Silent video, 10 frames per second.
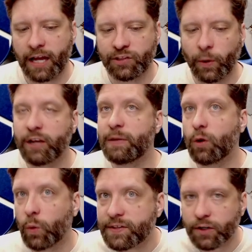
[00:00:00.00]
So I could
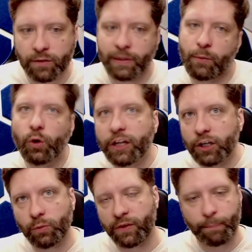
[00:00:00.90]
be a wizard, but I'm really
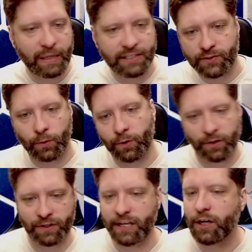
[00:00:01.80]
good with a big
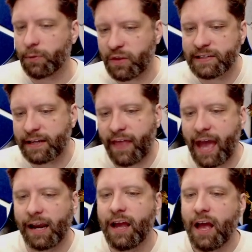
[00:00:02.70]
sword, or things like
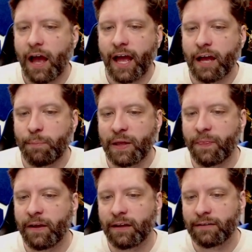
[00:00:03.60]
that.
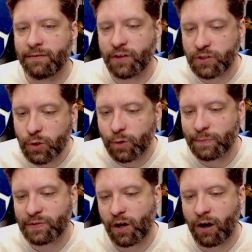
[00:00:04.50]
But the
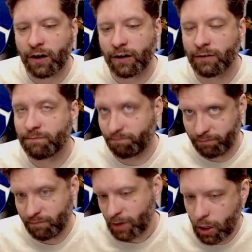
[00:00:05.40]
dooms are
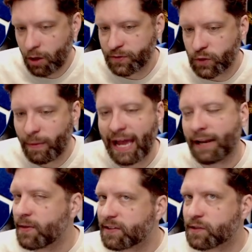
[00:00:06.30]
also bad,
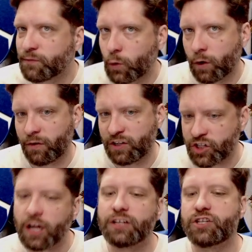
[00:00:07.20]
and this is for the
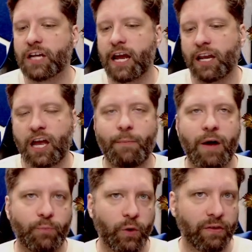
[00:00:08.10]
judge to kind of come
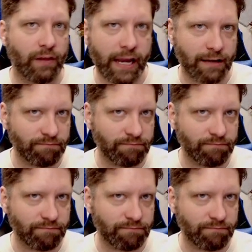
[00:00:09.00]
up with like